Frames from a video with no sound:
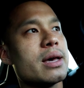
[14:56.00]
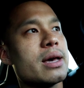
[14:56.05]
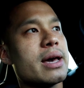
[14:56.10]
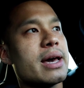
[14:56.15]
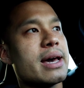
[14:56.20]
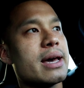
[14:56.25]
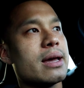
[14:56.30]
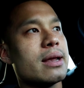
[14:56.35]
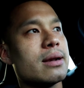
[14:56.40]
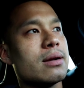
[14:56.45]

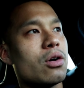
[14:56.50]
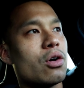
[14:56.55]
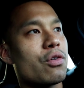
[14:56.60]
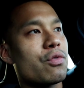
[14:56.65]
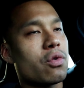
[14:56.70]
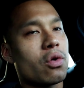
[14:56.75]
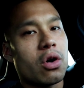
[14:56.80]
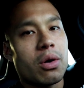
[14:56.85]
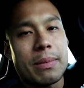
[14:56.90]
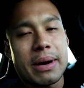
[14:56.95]
And
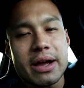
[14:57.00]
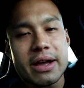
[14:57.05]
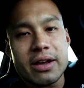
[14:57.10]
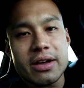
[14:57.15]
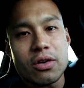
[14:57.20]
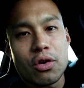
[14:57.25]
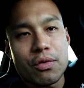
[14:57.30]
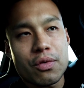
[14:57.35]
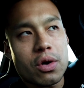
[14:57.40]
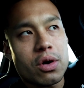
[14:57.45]
overall, my
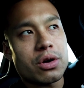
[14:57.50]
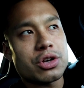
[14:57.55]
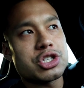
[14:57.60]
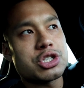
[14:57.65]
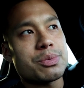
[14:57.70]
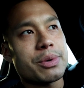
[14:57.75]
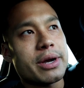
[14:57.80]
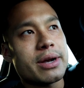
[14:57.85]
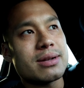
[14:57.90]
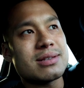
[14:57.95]
overall
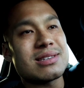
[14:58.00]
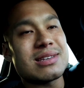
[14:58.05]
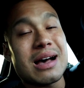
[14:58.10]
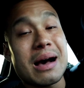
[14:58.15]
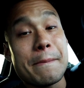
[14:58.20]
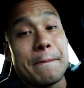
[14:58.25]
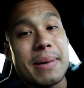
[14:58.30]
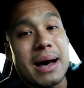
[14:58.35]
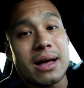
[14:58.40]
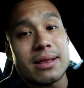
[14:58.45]
experience
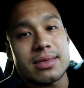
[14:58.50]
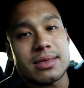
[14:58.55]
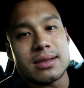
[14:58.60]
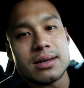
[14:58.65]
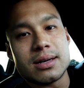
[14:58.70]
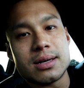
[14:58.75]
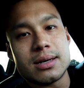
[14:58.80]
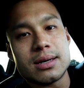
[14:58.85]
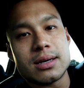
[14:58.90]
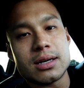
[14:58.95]
about
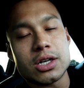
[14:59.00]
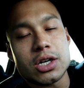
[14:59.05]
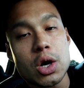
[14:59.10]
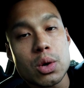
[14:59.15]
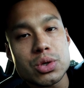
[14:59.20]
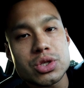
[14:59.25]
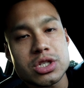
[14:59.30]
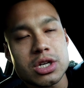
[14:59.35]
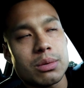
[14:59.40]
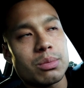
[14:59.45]
the
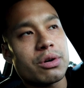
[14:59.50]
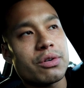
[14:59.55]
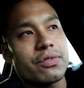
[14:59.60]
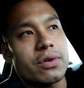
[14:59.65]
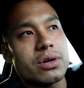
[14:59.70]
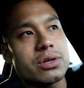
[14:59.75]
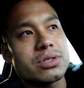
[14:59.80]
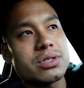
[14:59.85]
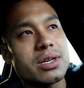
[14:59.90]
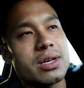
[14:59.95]
Ghost
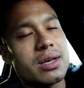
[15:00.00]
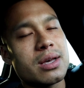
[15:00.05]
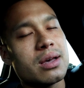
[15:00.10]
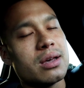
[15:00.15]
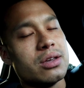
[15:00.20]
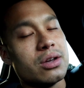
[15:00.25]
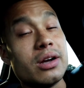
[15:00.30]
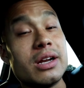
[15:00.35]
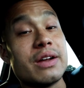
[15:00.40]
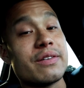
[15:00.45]
subwoofers,
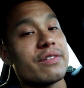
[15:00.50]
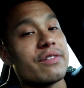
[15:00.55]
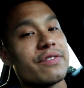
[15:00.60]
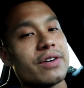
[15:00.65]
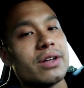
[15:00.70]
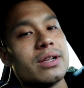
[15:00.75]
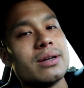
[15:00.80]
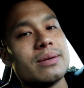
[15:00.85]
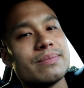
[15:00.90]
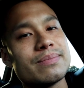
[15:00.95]
you could definitely
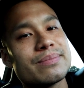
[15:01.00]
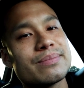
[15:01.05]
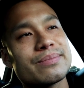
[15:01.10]
feel it.